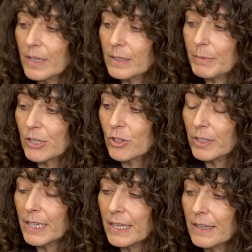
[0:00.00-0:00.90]

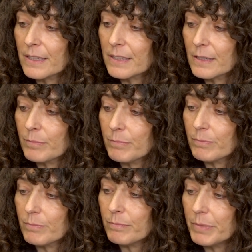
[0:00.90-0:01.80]
especially this
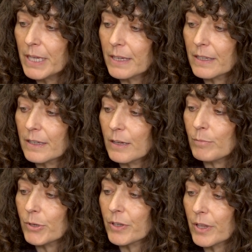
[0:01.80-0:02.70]
being
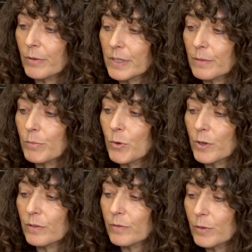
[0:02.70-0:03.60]
a book that was
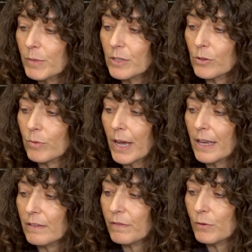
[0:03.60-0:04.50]
important for me to
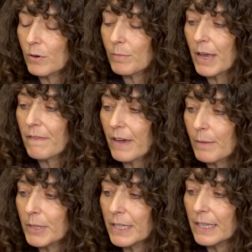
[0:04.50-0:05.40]
write for my
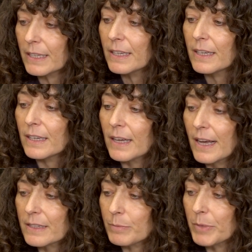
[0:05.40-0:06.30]
family,
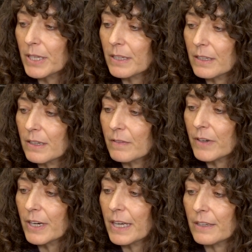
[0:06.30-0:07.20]
has been a
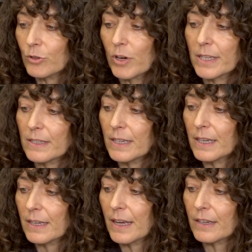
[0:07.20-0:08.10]
very
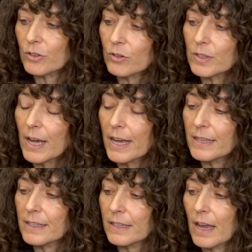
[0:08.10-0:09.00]
interesting
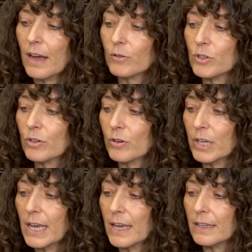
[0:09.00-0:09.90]
exercise in how to
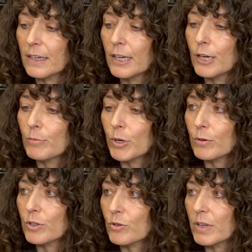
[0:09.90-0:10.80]
create
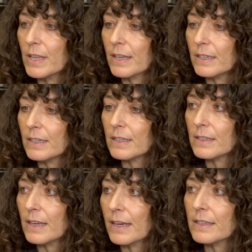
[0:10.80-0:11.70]
poetry that
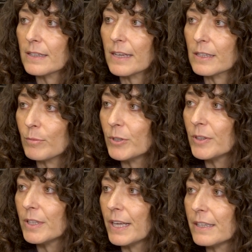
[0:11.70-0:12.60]
is
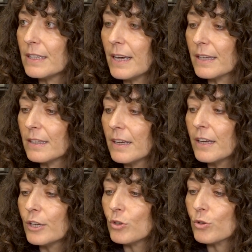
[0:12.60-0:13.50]
accessible and yet
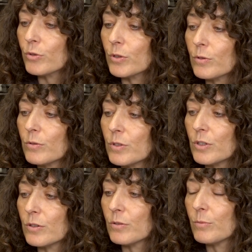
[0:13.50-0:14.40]
true
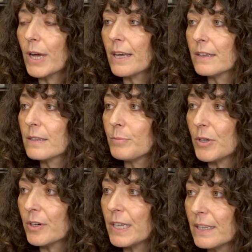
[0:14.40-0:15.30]
to my
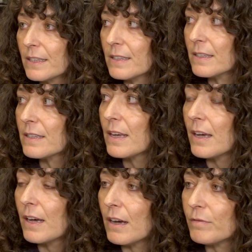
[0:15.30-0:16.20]
experience
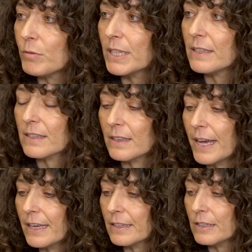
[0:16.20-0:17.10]
of what it's
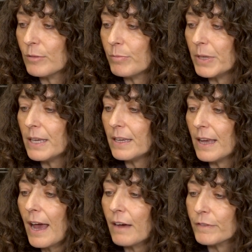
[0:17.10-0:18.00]
like to
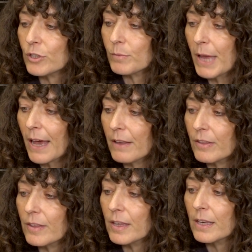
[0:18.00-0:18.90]
be
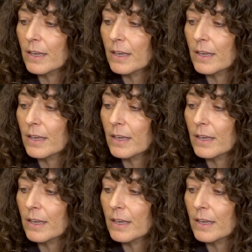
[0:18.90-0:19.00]
aftermath.